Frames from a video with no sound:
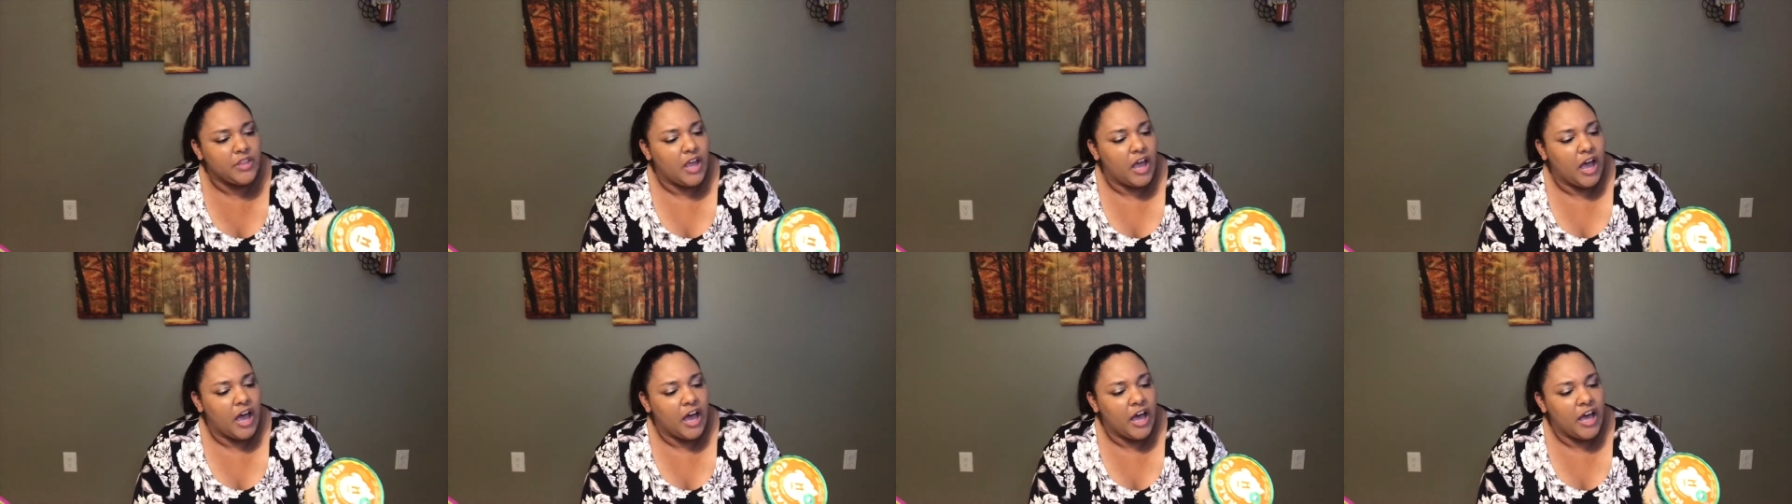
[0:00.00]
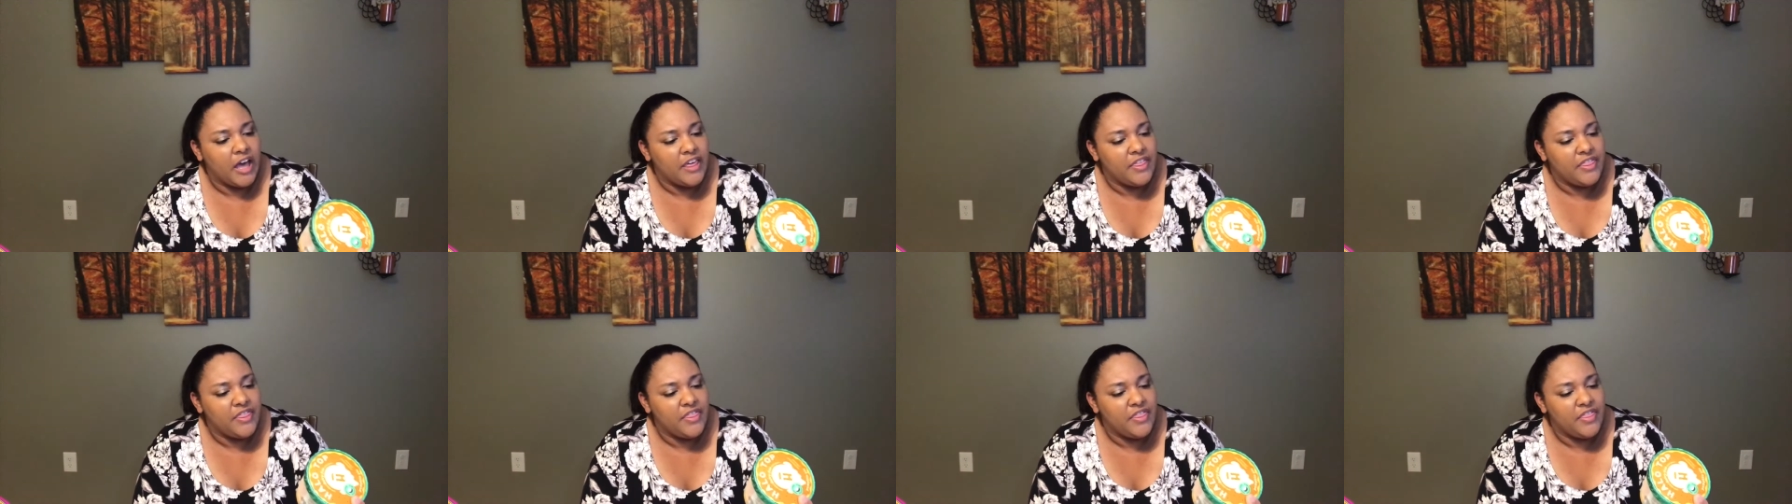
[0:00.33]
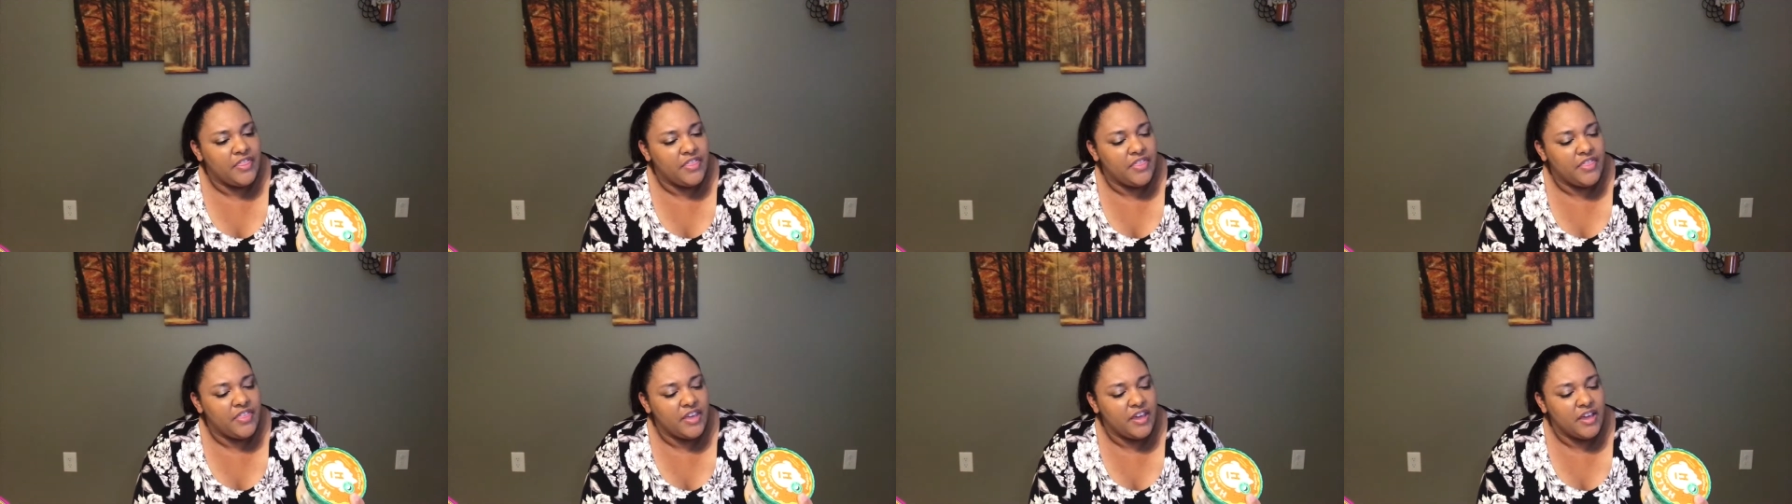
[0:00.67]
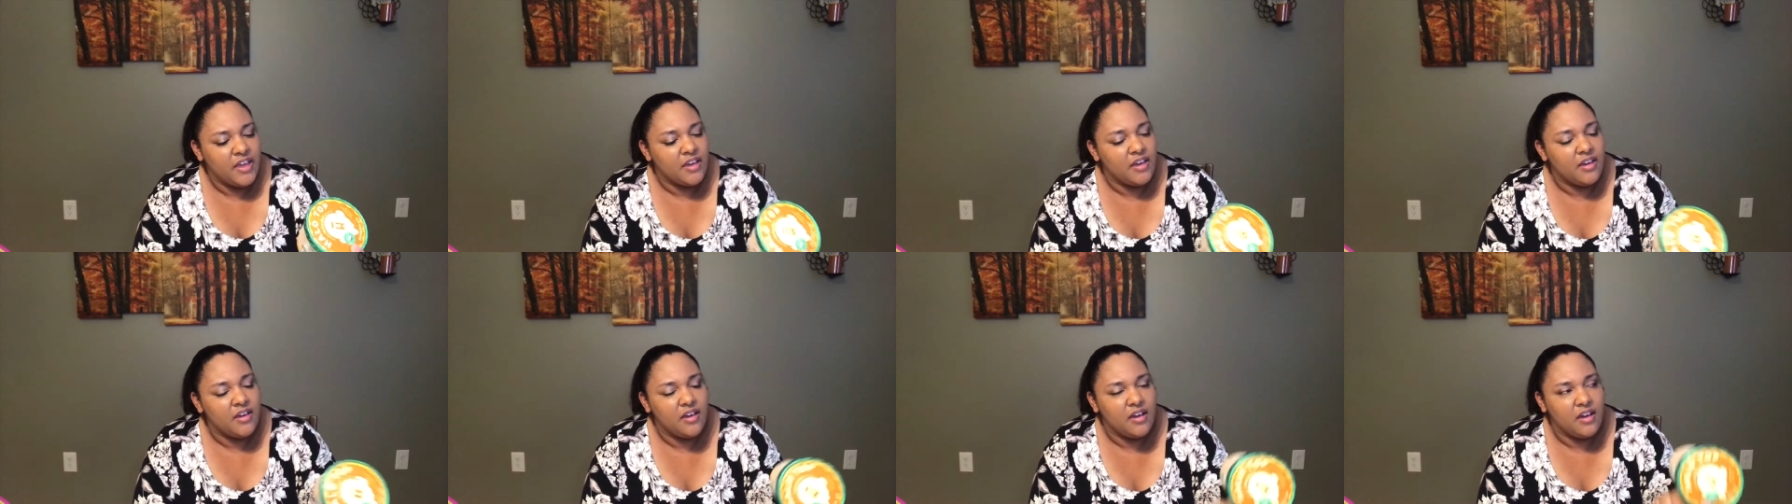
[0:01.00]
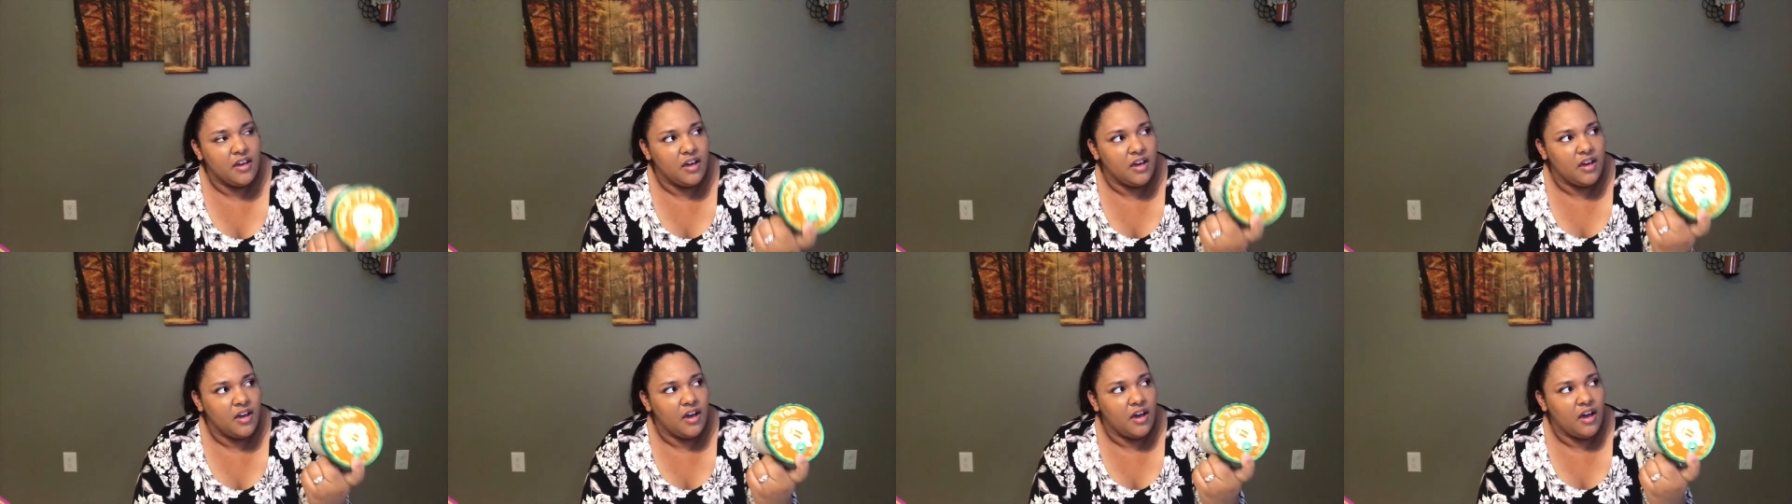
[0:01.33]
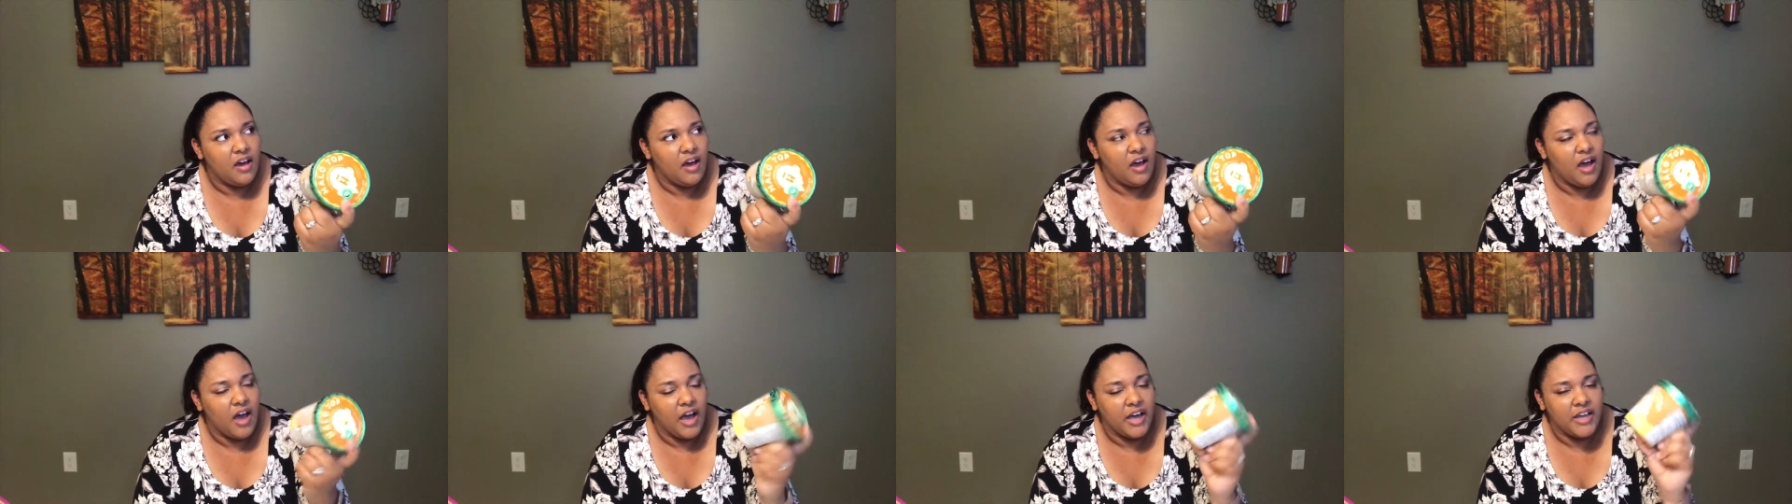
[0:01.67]
I think
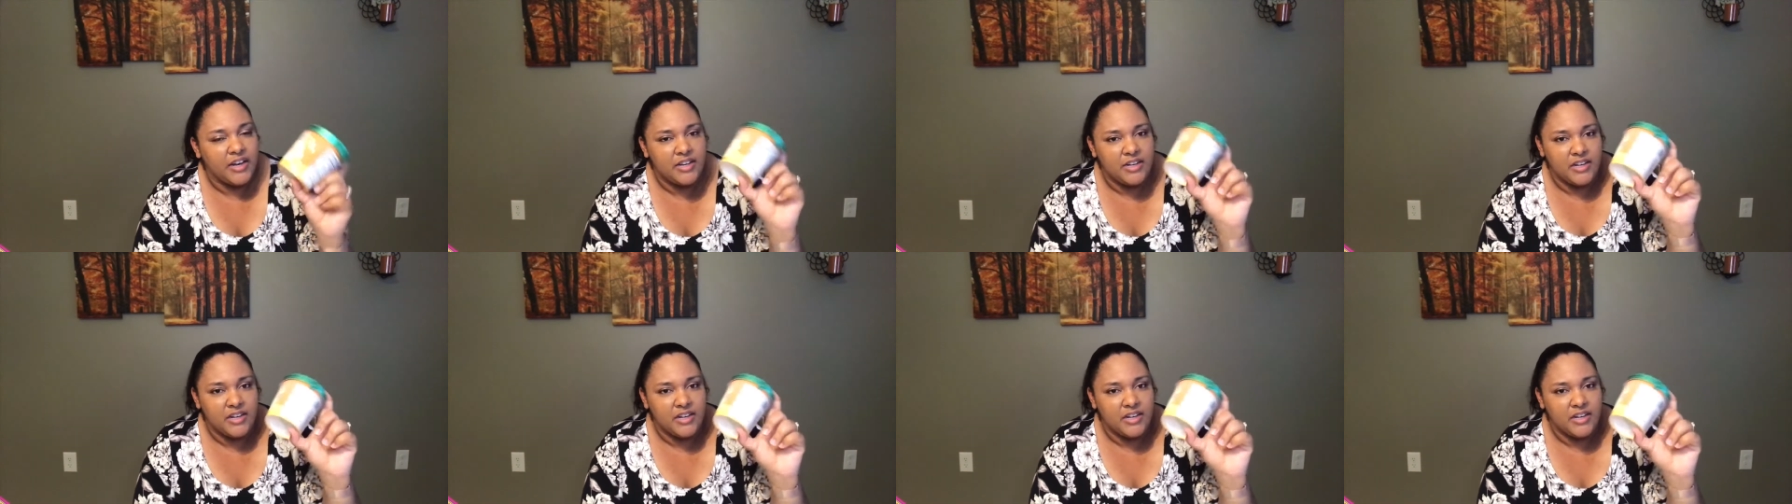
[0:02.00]
I